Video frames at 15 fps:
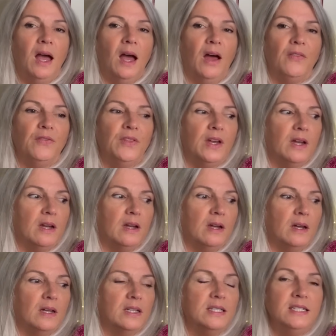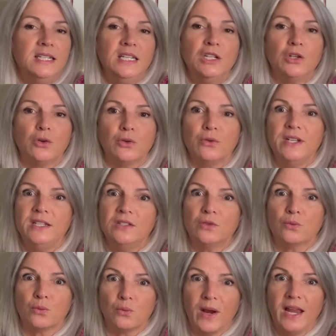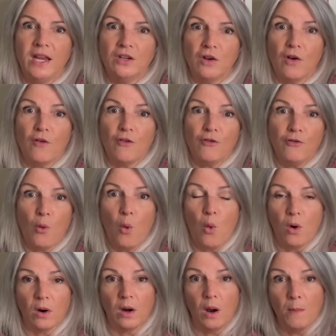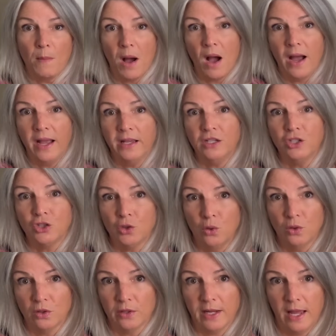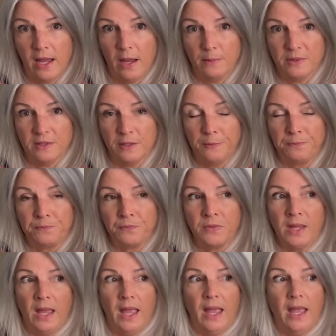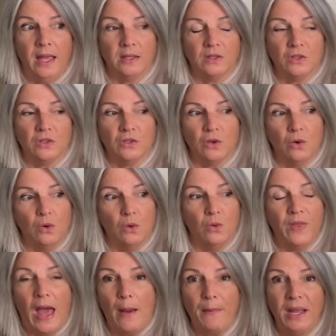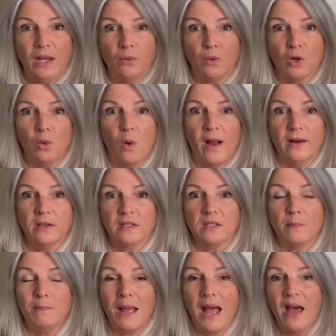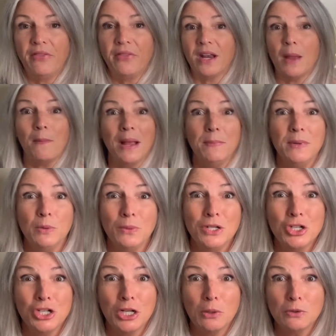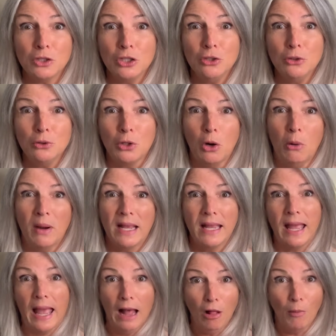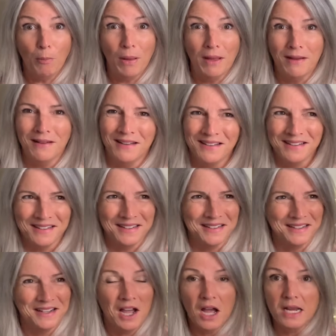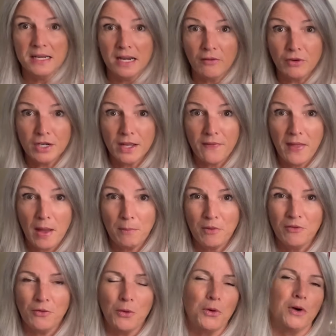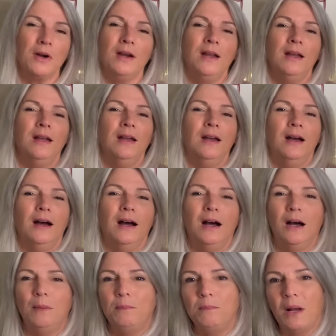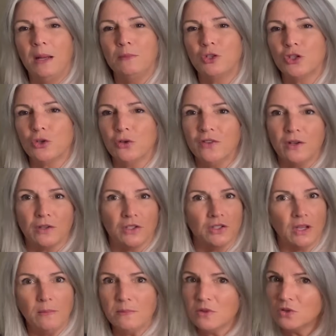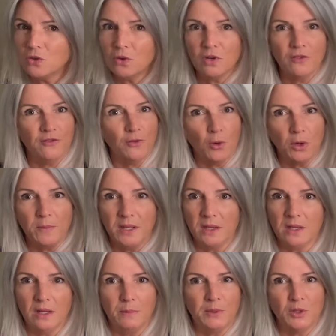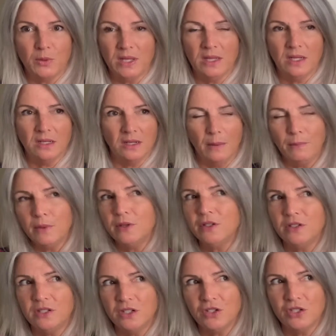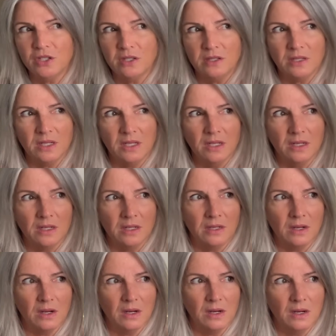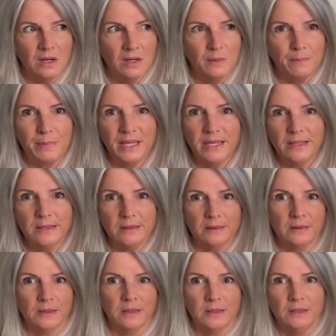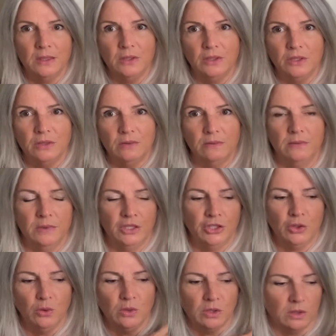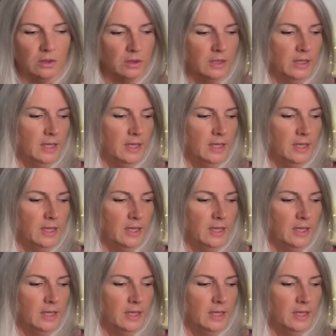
the decrease rate for my shoulder caps. And so that might require some math, might be reaching out to you going, help, never done that before. I'm sure there's some sort of formula between the number of stitches in an armpit or a shoulder